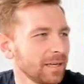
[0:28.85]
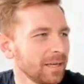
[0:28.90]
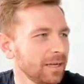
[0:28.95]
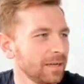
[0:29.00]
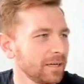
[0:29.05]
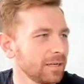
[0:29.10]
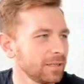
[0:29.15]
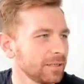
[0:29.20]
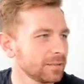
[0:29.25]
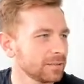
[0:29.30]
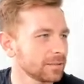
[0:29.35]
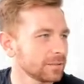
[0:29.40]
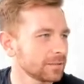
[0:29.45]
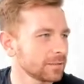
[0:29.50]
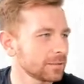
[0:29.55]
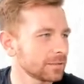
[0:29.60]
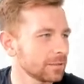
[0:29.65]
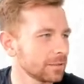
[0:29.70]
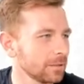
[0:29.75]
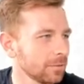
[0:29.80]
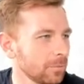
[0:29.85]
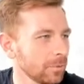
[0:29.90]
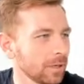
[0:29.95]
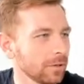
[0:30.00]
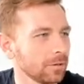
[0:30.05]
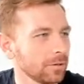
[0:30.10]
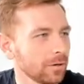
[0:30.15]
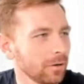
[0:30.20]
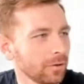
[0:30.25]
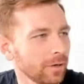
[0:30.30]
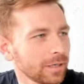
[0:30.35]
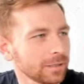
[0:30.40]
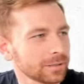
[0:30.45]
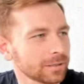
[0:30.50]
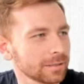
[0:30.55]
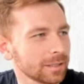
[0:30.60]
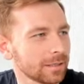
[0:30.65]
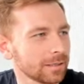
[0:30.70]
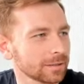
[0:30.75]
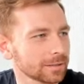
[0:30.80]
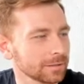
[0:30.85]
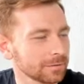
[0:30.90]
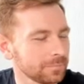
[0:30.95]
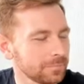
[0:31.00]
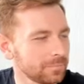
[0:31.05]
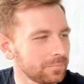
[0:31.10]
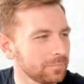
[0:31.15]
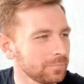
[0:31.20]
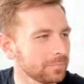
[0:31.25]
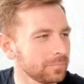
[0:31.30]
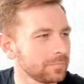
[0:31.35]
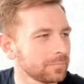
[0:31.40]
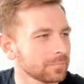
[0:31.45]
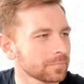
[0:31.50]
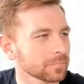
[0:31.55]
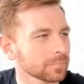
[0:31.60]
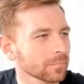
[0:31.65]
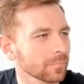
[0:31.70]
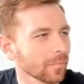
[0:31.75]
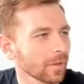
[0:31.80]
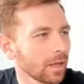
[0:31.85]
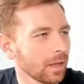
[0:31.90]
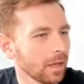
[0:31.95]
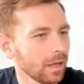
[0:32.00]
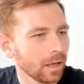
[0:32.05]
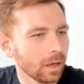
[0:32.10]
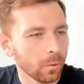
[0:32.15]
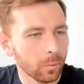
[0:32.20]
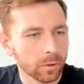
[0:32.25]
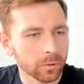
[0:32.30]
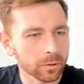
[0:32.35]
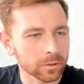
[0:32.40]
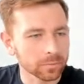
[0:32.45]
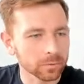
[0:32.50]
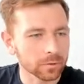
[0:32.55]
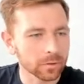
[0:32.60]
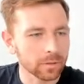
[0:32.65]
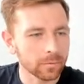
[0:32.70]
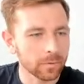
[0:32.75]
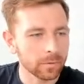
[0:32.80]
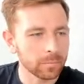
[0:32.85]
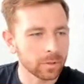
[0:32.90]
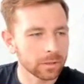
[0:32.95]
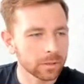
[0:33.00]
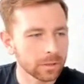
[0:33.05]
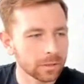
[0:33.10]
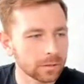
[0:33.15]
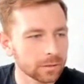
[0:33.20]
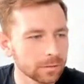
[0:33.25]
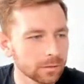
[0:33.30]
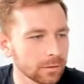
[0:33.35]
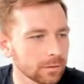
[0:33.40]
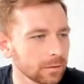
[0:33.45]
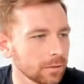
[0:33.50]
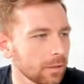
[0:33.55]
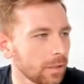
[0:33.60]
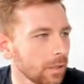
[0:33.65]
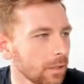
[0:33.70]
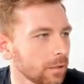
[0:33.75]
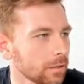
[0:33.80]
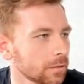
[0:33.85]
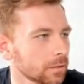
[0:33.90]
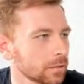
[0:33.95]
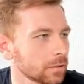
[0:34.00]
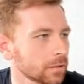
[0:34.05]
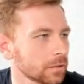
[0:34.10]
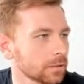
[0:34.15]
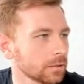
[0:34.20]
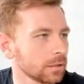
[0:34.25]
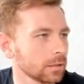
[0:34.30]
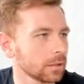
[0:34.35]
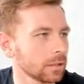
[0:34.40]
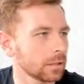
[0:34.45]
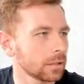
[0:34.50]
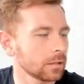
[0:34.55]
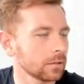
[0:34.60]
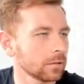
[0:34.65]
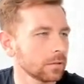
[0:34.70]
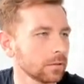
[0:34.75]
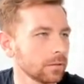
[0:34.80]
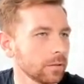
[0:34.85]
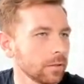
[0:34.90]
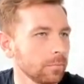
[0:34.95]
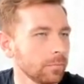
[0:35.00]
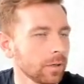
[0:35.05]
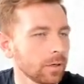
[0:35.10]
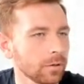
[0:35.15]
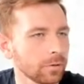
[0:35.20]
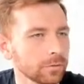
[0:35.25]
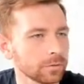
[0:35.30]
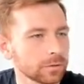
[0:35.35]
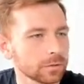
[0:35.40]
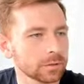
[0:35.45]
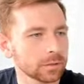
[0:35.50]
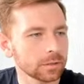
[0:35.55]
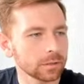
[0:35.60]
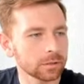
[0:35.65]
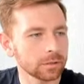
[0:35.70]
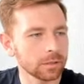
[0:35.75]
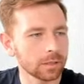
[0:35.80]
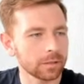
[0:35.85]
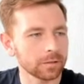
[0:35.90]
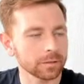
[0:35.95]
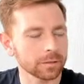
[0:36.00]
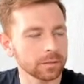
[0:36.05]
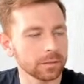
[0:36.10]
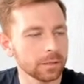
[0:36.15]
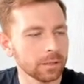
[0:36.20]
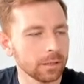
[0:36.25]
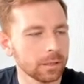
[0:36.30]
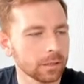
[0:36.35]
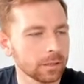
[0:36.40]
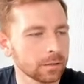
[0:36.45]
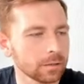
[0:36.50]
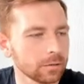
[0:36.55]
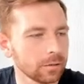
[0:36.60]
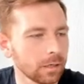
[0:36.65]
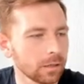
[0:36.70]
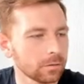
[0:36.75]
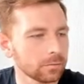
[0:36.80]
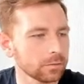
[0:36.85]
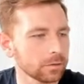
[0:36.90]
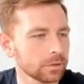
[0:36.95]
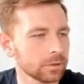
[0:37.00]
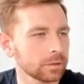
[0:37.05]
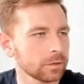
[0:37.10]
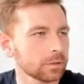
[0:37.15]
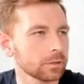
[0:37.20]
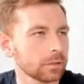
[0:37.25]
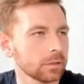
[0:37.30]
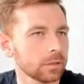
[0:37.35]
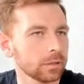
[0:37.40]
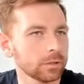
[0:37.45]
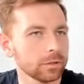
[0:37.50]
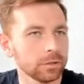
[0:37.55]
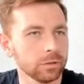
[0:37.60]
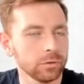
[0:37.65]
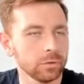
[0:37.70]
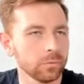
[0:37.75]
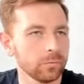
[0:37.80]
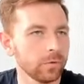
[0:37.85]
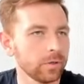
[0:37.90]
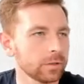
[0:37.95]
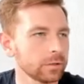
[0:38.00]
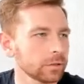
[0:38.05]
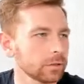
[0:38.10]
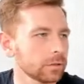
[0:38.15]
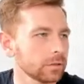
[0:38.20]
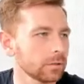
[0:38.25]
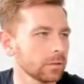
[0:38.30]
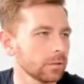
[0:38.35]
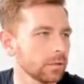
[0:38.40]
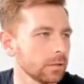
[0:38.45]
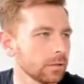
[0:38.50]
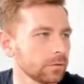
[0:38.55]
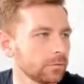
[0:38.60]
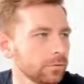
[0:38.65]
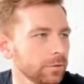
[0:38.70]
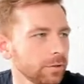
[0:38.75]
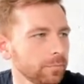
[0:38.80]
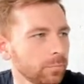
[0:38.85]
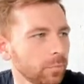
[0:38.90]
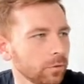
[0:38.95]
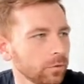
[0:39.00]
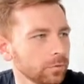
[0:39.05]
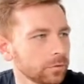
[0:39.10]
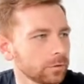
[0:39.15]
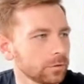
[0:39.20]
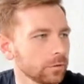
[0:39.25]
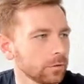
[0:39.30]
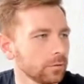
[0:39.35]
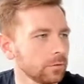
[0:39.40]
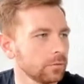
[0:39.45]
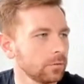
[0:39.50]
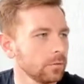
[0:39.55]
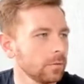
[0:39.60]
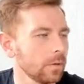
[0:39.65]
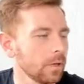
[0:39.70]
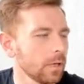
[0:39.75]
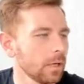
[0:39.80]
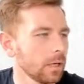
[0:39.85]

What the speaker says: And well, let's start. Welcome to the webinar that's about DirectTake launching a new version, the 3.0.